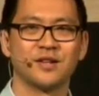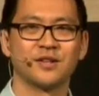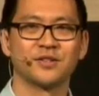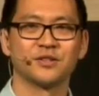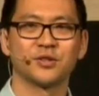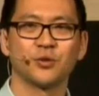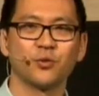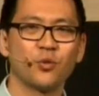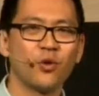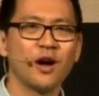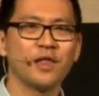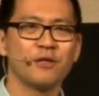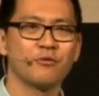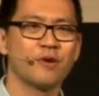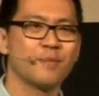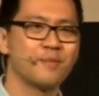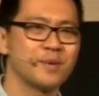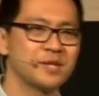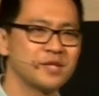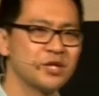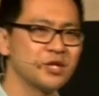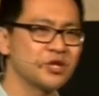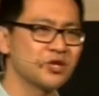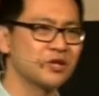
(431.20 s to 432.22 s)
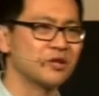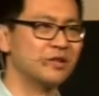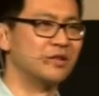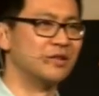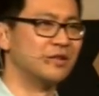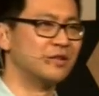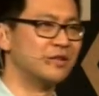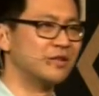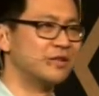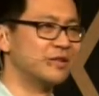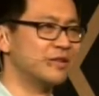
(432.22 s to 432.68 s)
So why the repetition?
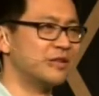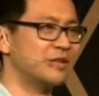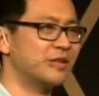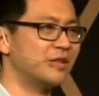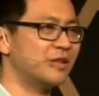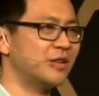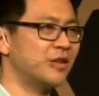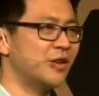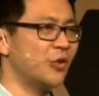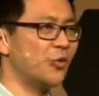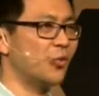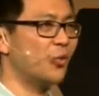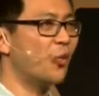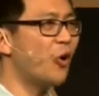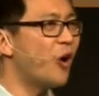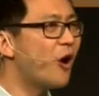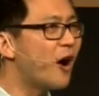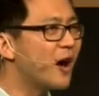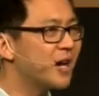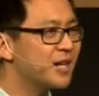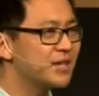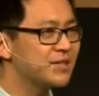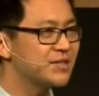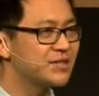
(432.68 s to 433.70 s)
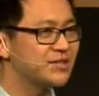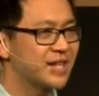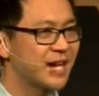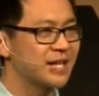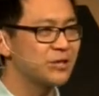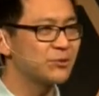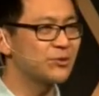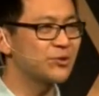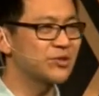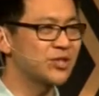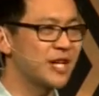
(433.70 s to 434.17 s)
Why is
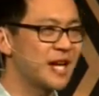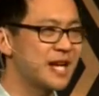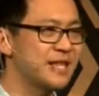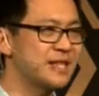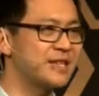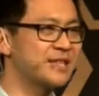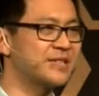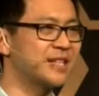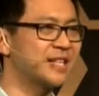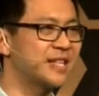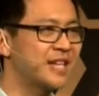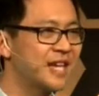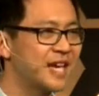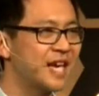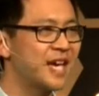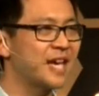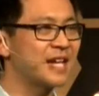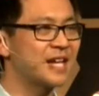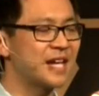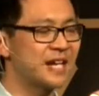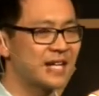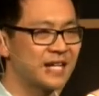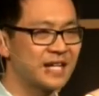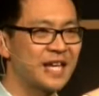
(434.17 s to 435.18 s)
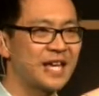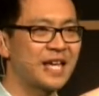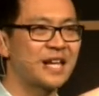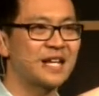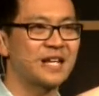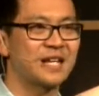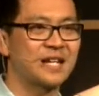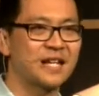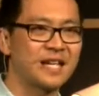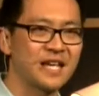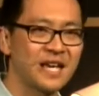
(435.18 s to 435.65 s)
Daniel saying this again and
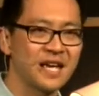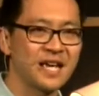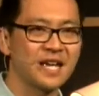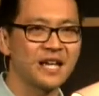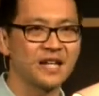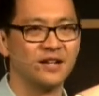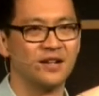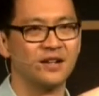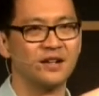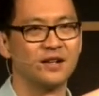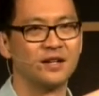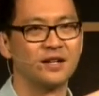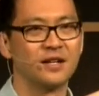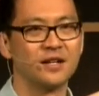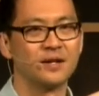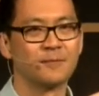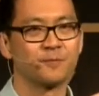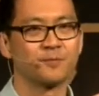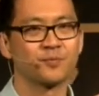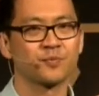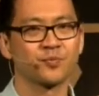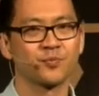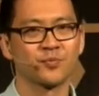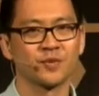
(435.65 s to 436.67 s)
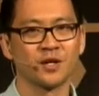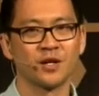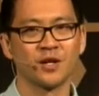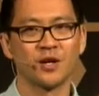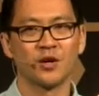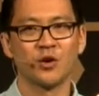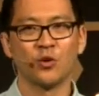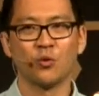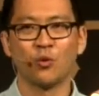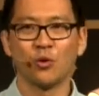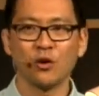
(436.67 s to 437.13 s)
again and again?
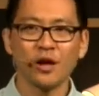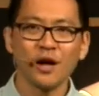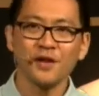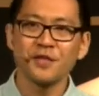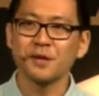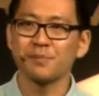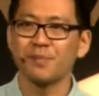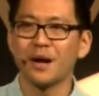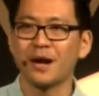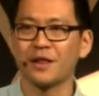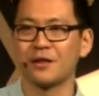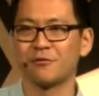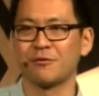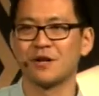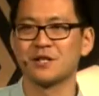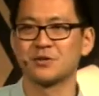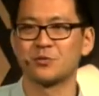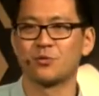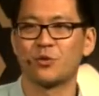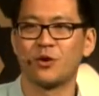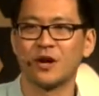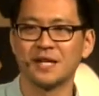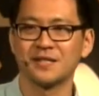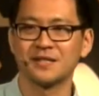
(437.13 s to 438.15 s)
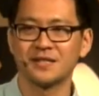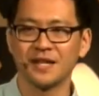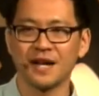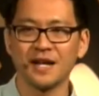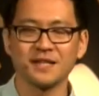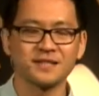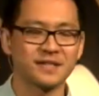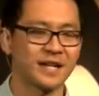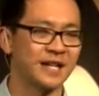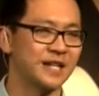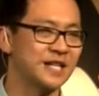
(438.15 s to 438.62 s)
Well, I think part of the reason why he
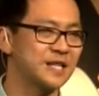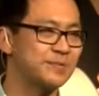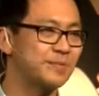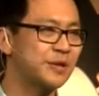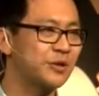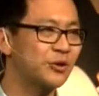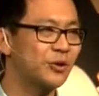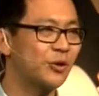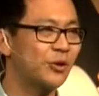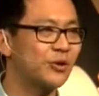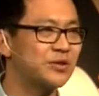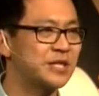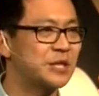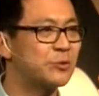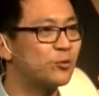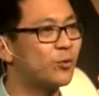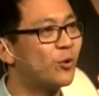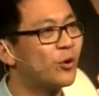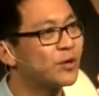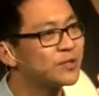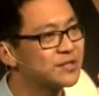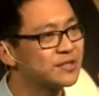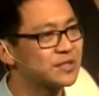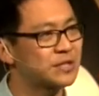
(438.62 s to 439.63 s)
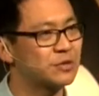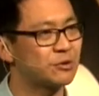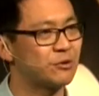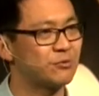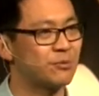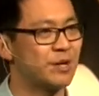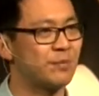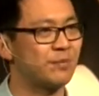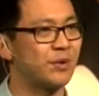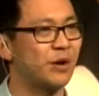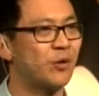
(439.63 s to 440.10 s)
does that is because he wants us to
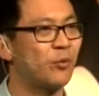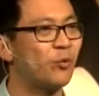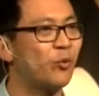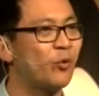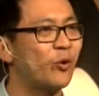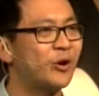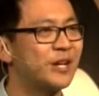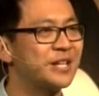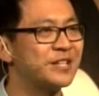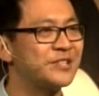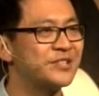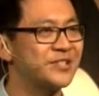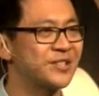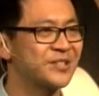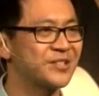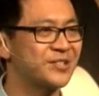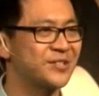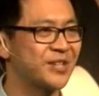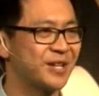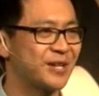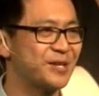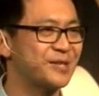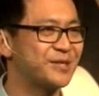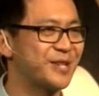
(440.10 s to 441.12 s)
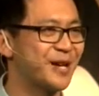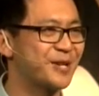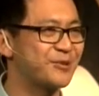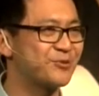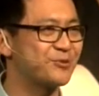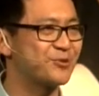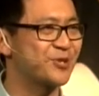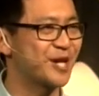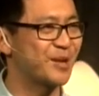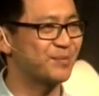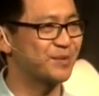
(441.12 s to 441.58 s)
remember what he just said in
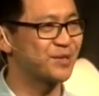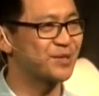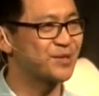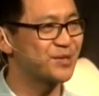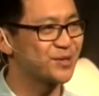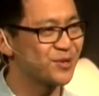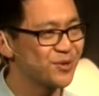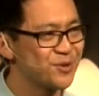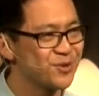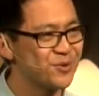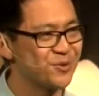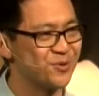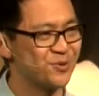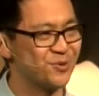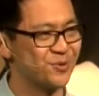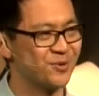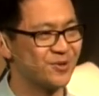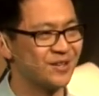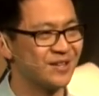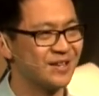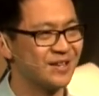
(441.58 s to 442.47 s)
Daniel chapter 2.